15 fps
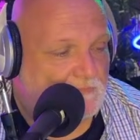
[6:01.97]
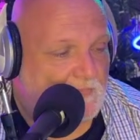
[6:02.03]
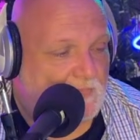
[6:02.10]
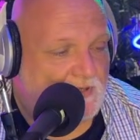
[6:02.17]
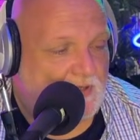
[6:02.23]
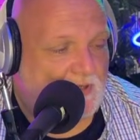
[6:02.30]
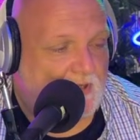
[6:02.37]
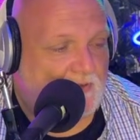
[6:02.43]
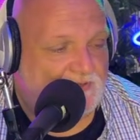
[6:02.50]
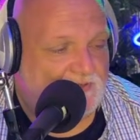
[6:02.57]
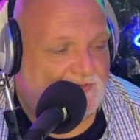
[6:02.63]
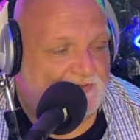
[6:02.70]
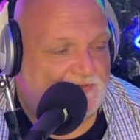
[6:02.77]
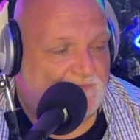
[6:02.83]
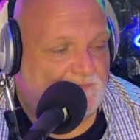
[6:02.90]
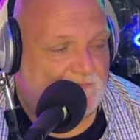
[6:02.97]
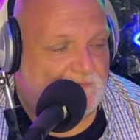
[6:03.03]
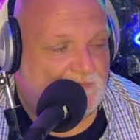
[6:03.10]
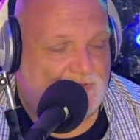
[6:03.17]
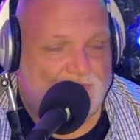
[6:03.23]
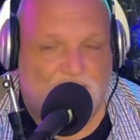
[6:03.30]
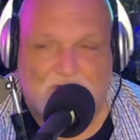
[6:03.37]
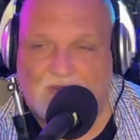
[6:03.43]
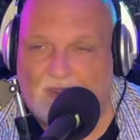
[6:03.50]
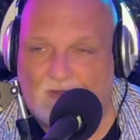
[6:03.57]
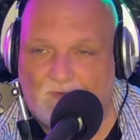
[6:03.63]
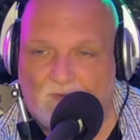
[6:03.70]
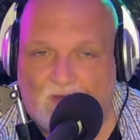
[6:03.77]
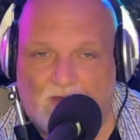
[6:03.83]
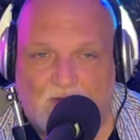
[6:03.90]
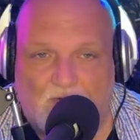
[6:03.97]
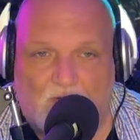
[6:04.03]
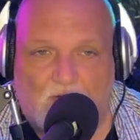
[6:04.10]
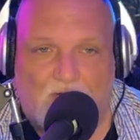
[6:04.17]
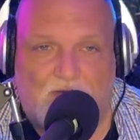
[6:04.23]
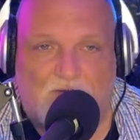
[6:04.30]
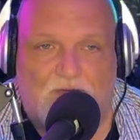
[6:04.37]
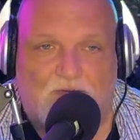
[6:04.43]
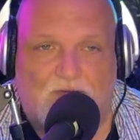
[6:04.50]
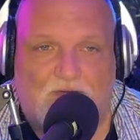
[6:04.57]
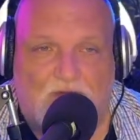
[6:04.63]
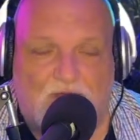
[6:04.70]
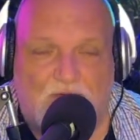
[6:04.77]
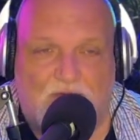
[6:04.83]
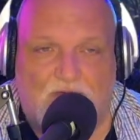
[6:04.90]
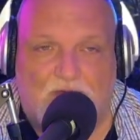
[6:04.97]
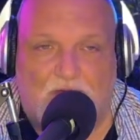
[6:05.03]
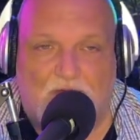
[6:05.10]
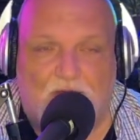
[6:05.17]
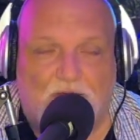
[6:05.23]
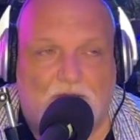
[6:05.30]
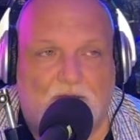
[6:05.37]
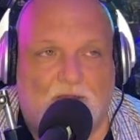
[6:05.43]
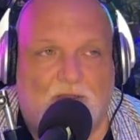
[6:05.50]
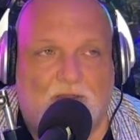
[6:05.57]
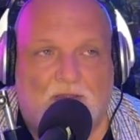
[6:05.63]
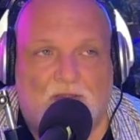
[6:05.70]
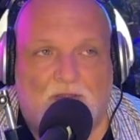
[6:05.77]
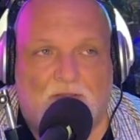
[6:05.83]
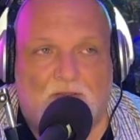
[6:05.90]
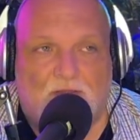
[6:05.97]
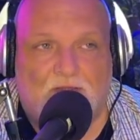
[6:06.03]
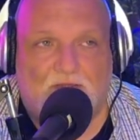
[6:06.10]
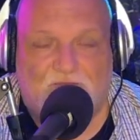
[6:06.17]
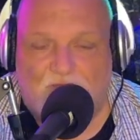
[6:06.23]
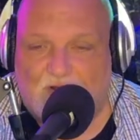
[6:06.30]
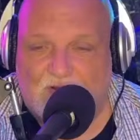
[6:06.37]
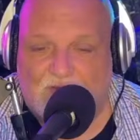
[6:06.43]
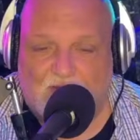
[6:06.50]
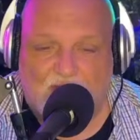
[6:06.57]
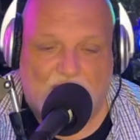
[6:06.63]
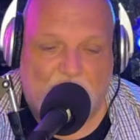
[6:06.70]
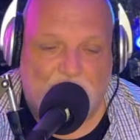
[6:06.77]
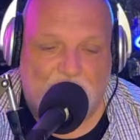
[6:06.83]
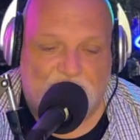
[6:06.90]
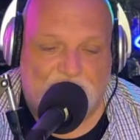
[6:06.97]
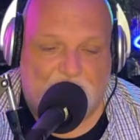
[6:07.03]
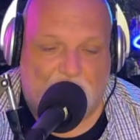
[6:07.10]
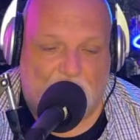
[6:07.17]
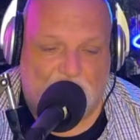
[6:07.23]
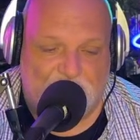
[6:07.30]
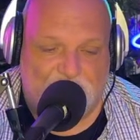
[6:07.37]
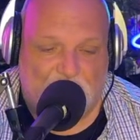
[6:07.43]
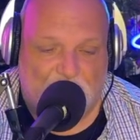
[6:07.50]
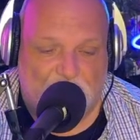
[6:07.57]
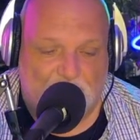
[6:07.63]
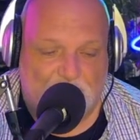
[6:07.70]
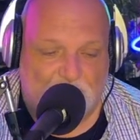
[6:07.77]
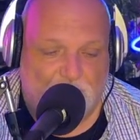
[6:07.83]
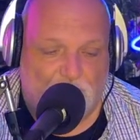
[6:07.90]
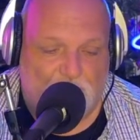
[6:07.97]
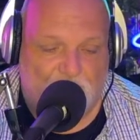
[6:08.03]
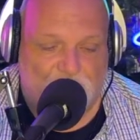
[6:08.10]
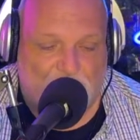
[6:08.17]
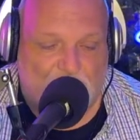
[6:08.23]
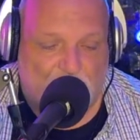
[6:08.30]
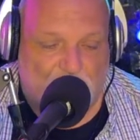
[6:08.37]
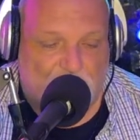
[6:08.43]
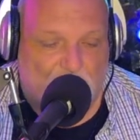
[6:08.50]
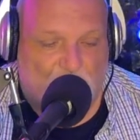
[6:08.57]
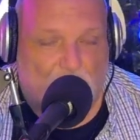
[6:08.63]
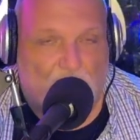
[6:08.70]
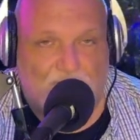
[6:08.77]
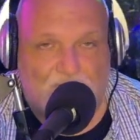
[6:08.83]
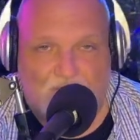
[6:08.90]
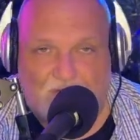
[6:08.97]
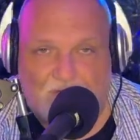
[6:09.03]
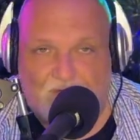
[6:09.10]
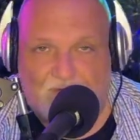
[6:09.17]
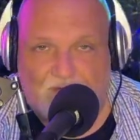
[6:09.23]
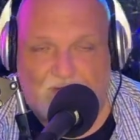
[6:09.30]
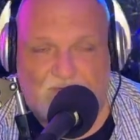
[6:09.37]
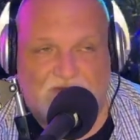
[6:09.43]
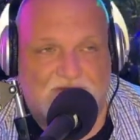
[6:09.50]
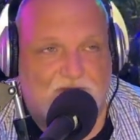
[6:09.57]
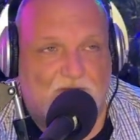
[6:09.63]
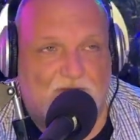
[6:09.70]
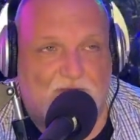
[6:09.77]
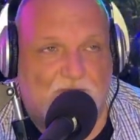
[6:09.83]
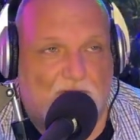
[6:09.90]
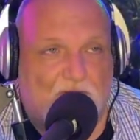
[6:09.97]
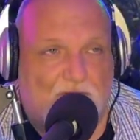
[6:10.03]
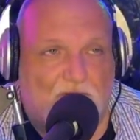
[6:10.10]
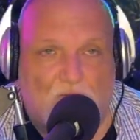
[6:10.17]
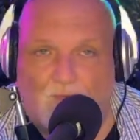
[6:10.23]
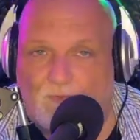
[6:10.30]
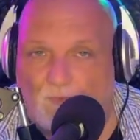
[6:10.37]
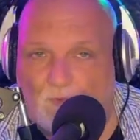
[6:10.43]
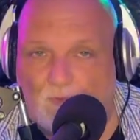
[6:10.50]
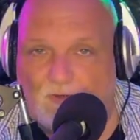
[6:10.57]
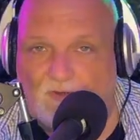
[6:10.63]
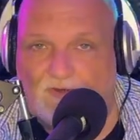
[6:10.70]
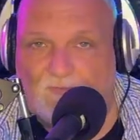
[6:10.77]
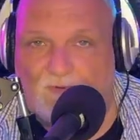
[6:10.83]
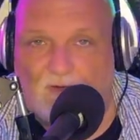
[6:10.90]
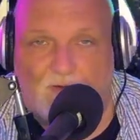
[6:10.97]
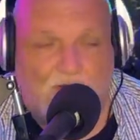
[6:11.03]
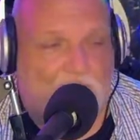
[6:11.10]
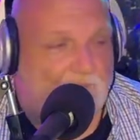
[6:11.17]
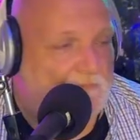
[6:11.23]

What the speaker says: I always kind of rag on Labor Day. If you look at the communist parties from pretty much anywhere in the world, they're either named the Student Party or the Workers' Party.